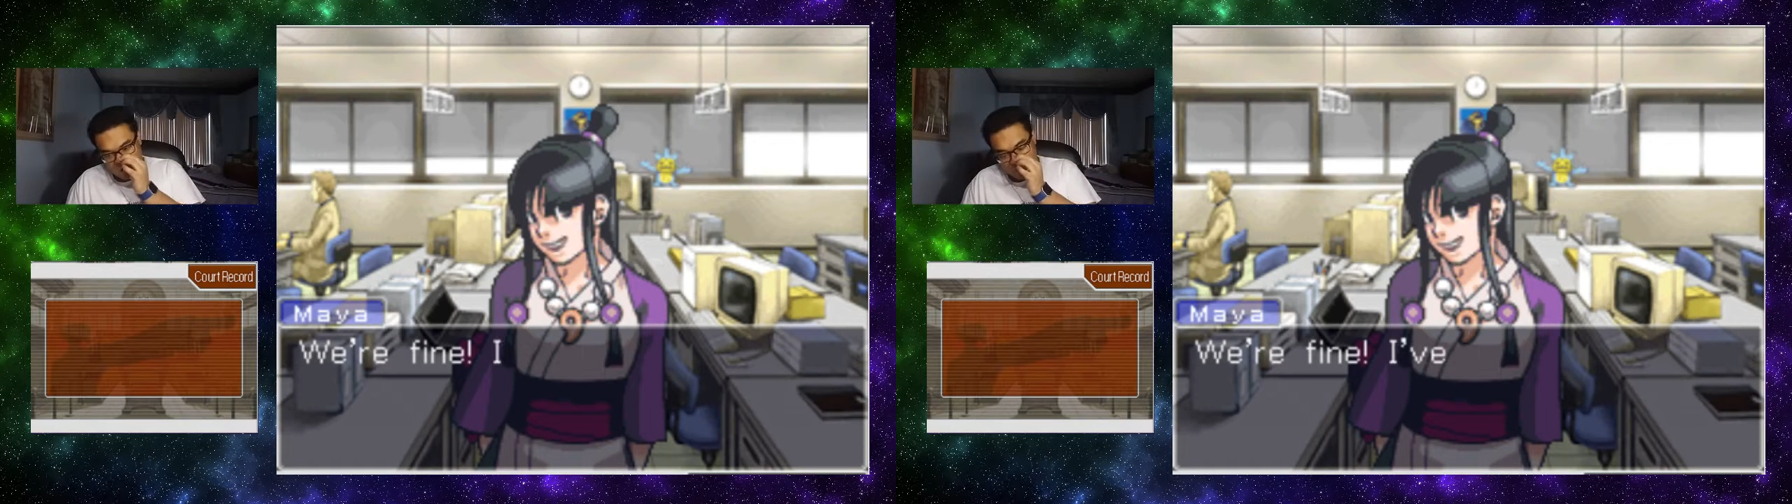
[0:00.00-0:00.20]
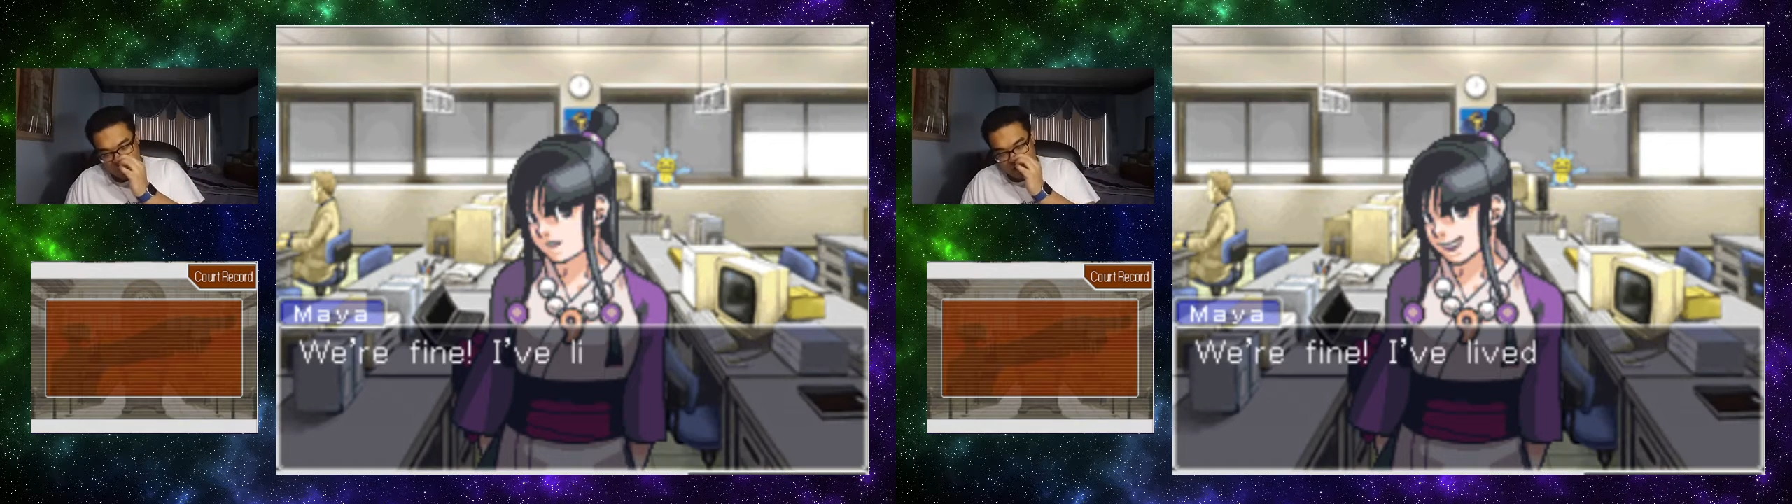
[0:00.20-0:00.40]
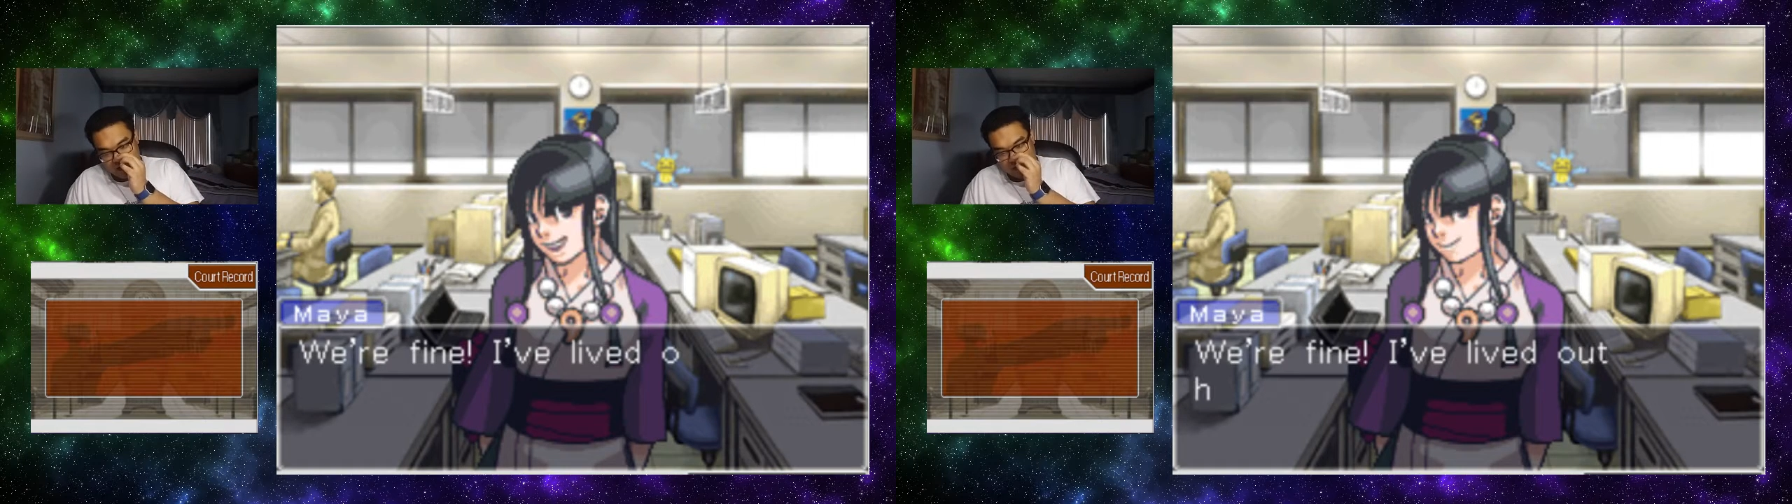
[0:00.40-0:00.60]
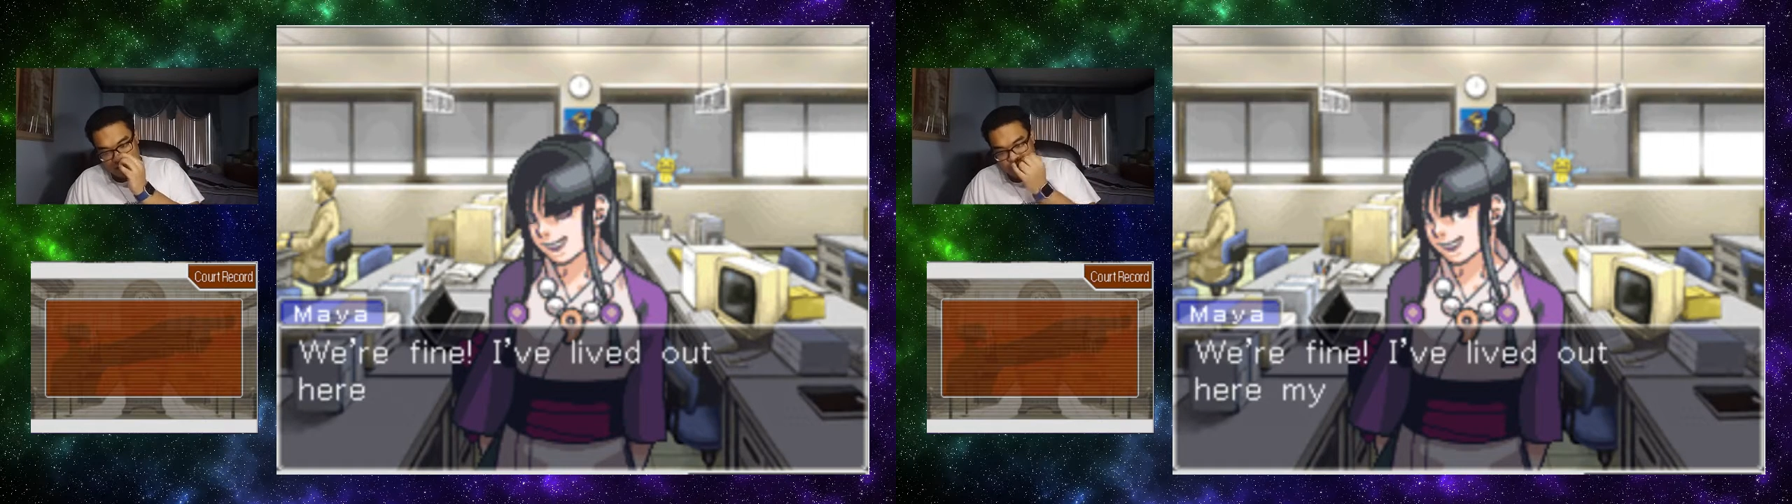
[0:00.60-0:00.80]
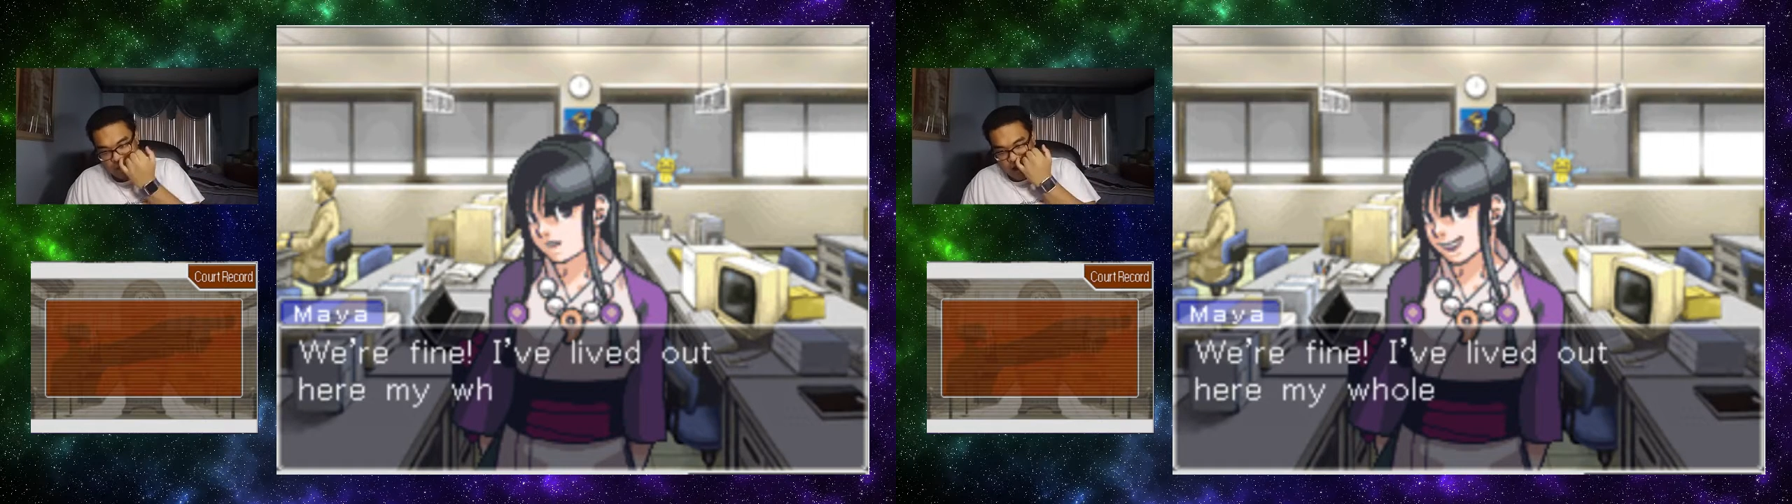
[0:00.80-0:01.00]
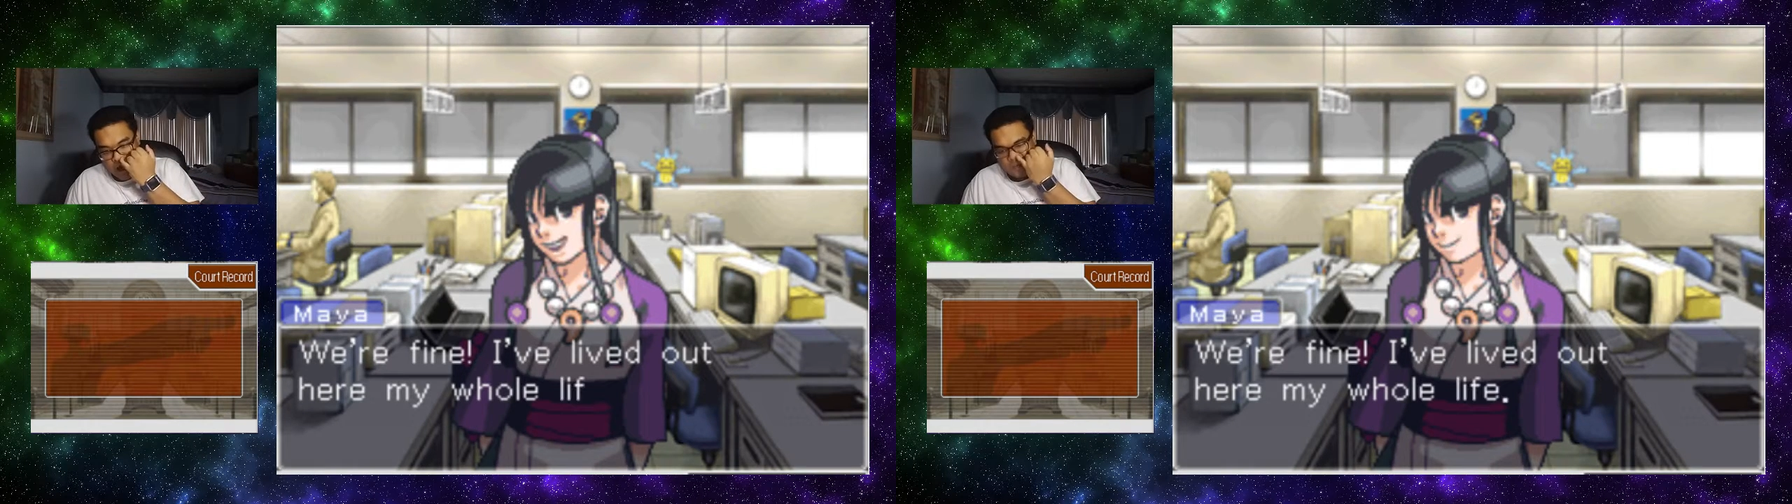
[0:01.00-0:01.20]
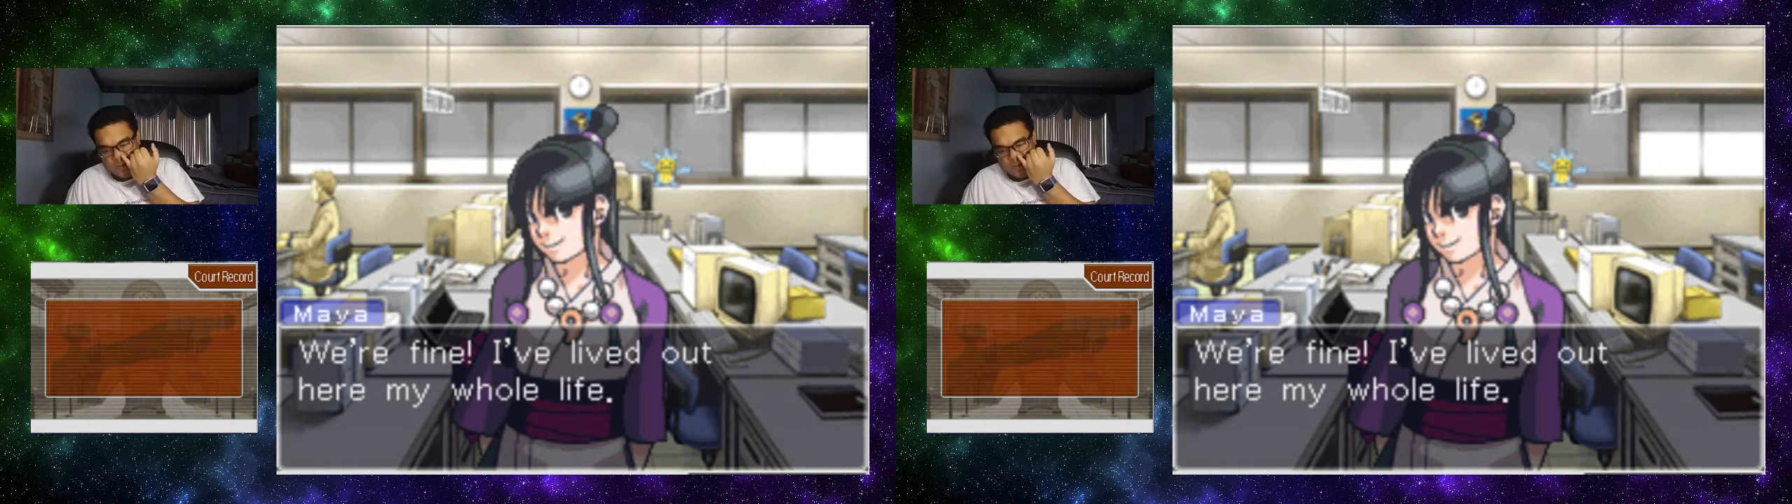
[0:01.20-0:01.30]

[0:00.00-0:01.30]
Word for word: We're fine. I've lived